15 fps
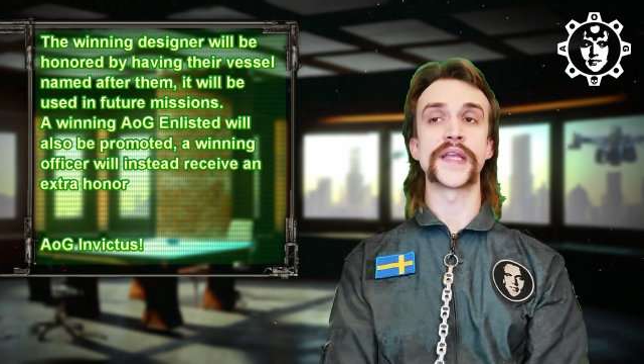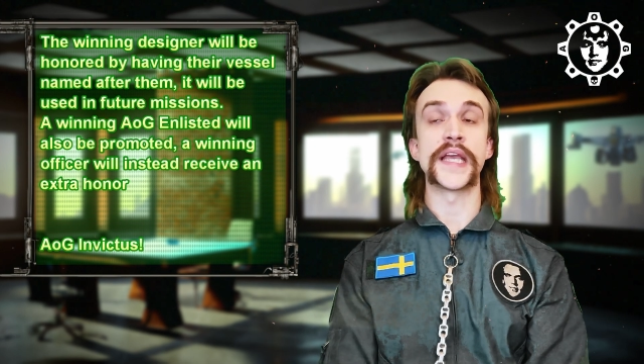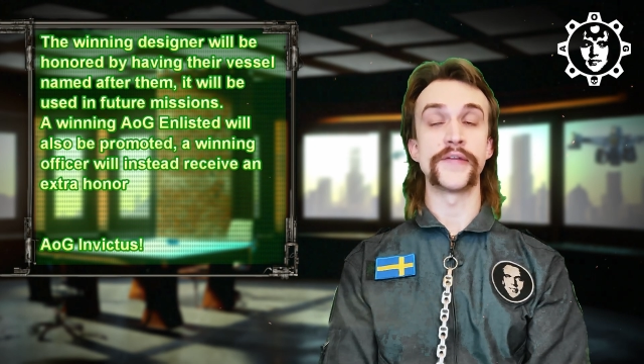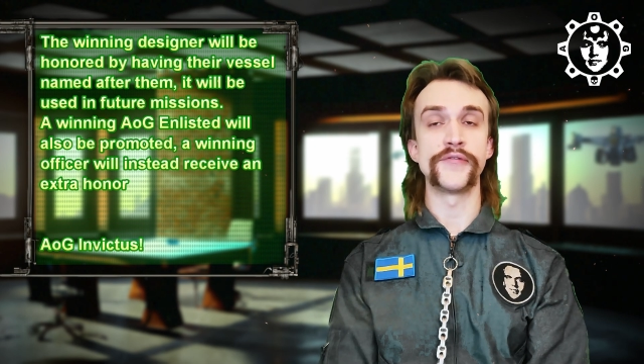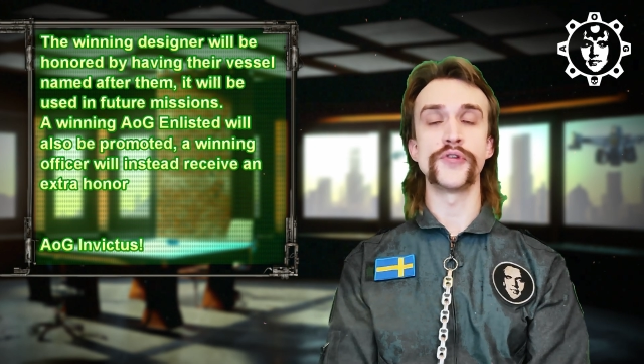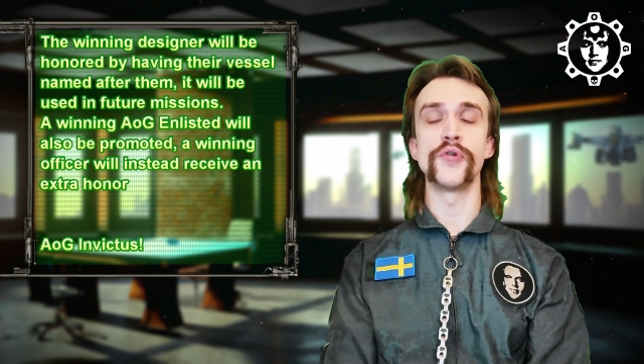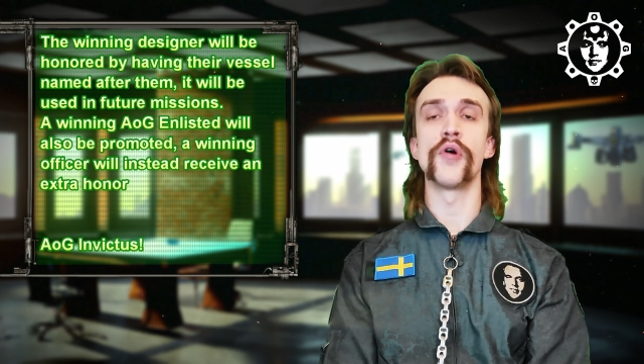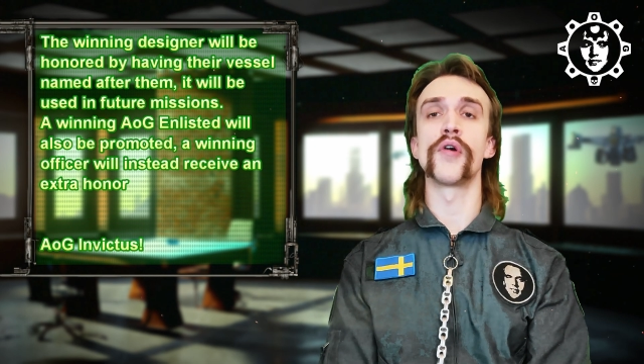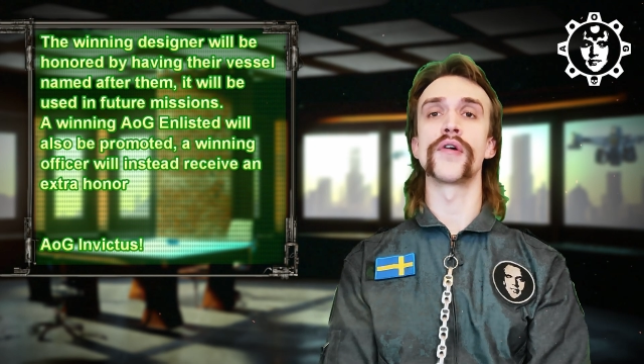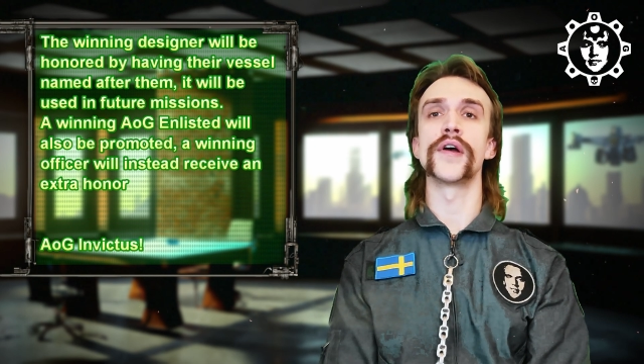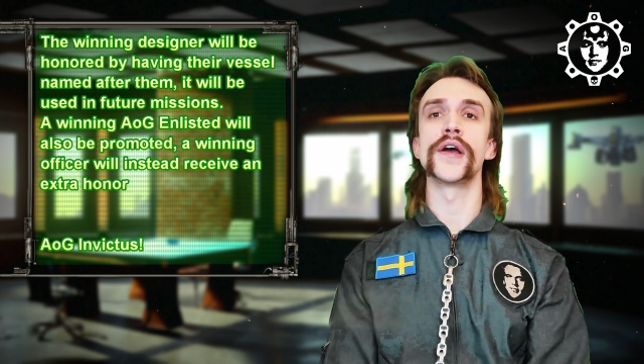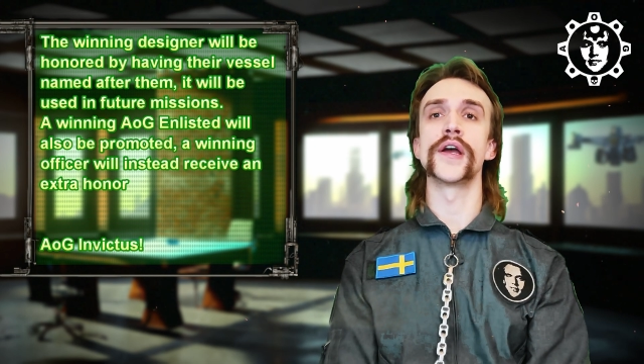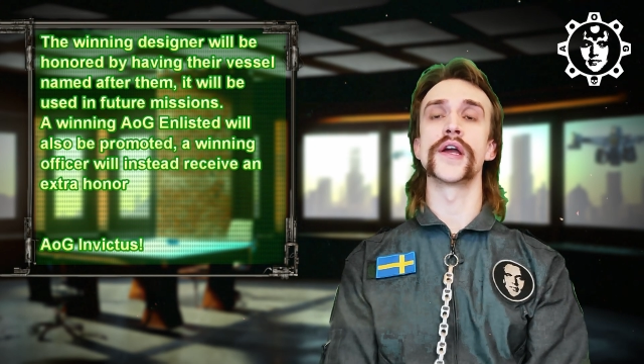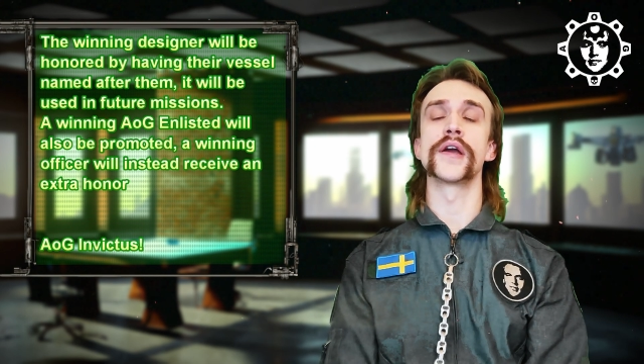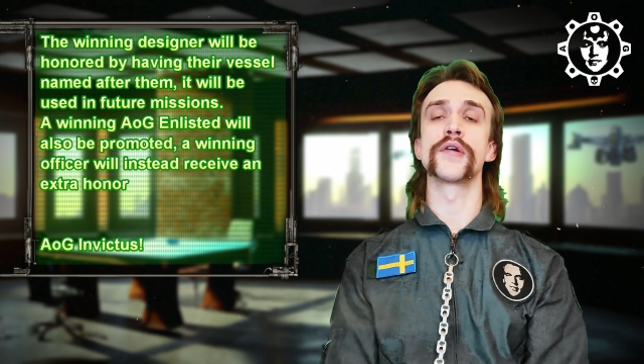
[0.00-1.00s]
if you are
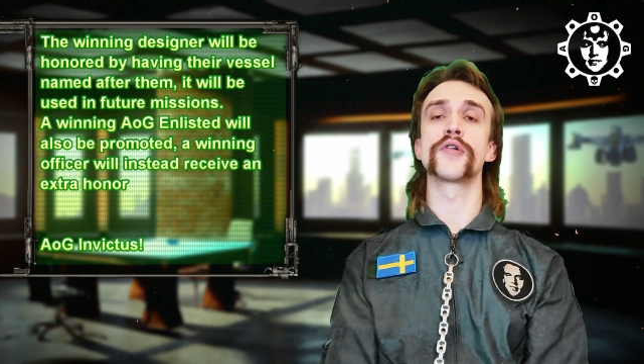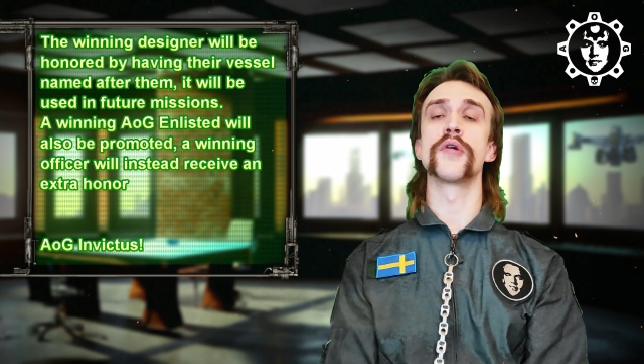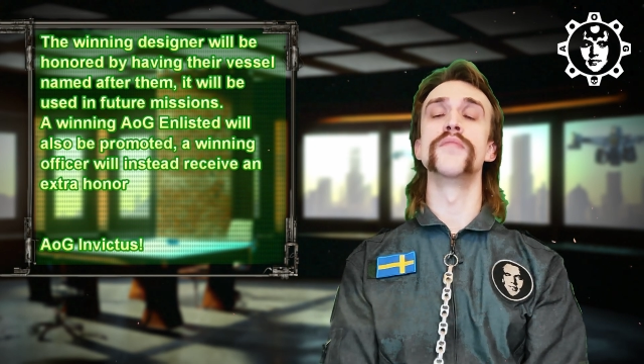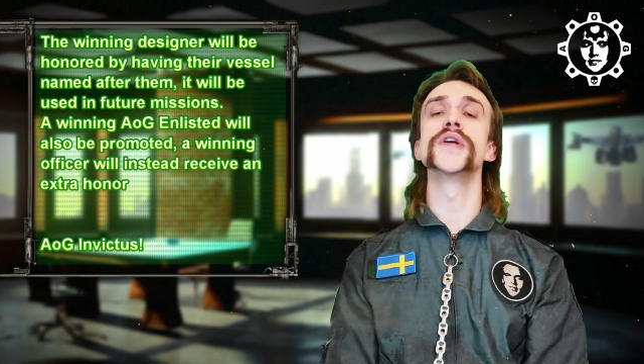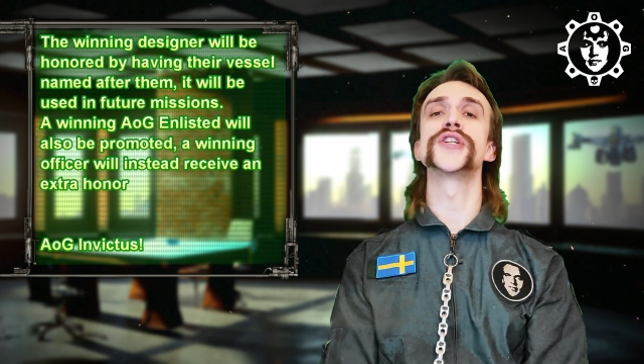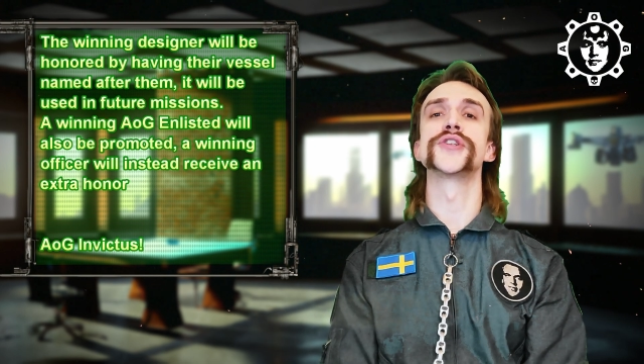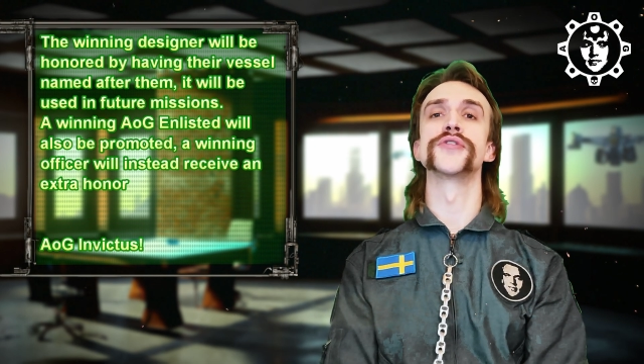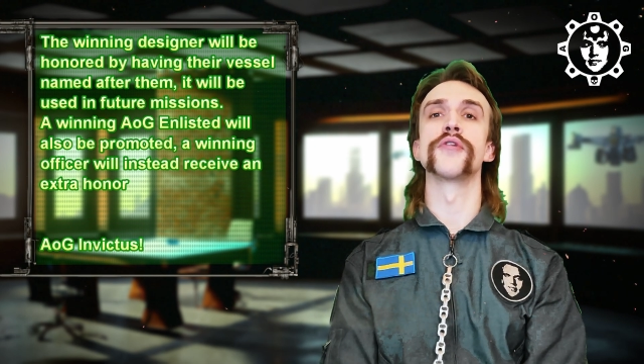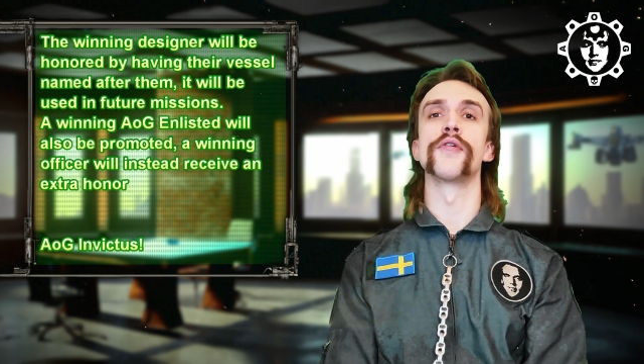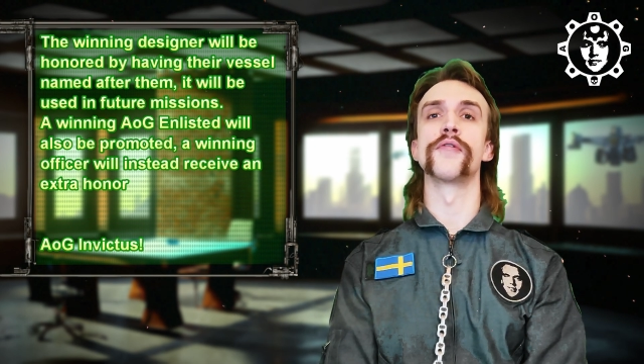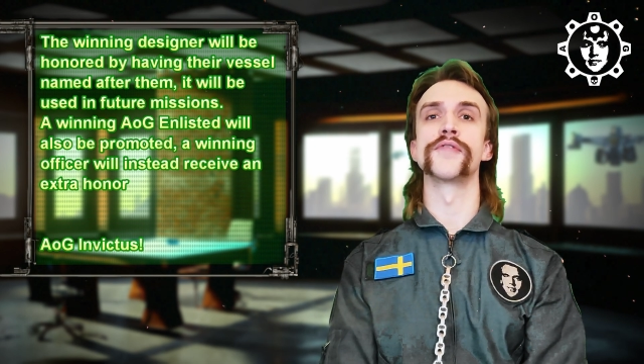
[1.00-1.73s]
a commissioned